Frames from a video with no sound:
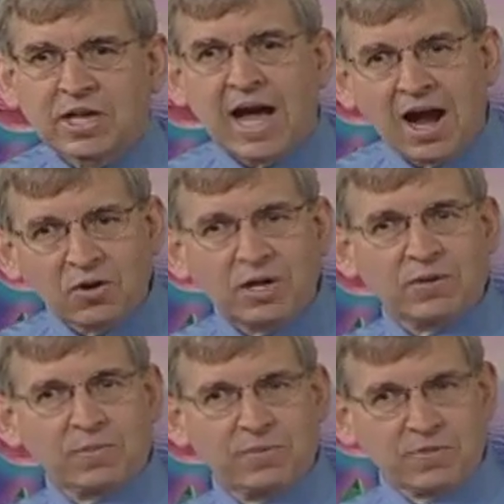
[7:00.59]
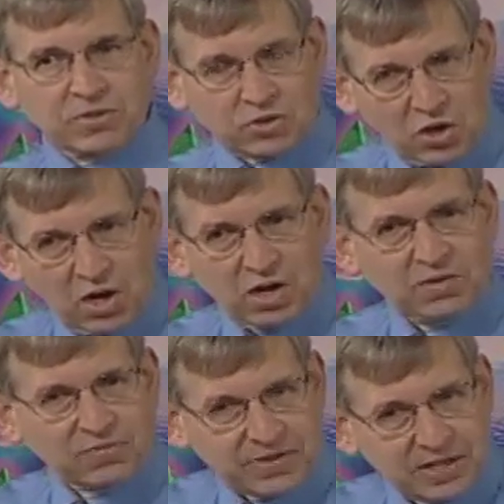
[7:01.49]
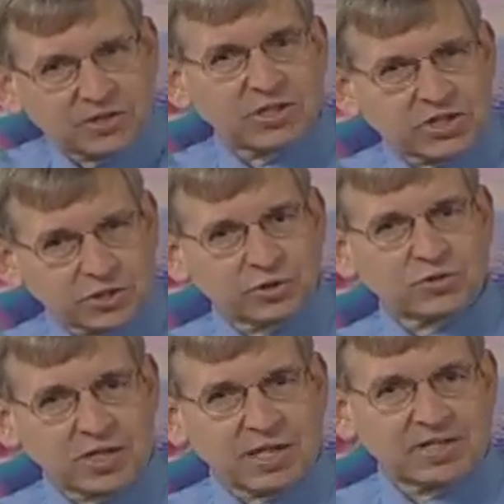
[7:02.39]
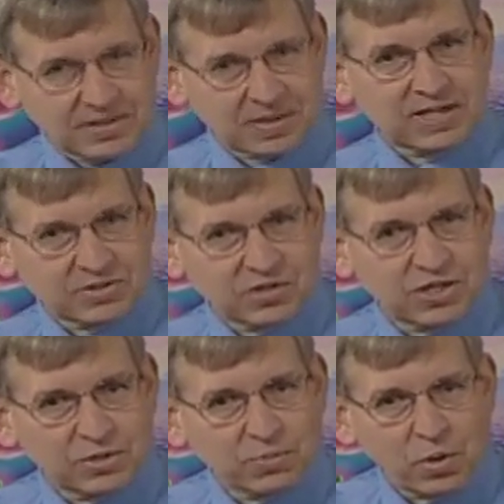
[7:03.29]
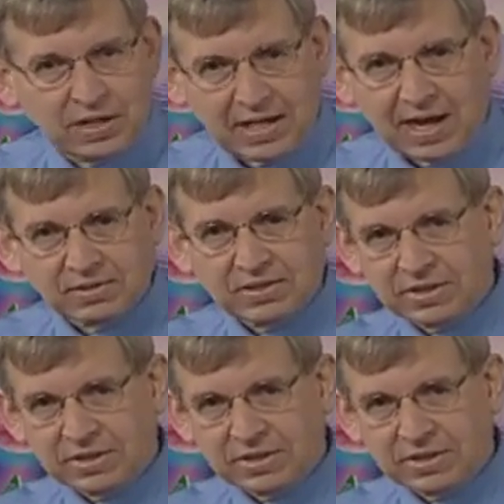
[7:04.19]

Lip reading: how can we resolve these issues that Zeno pointed out?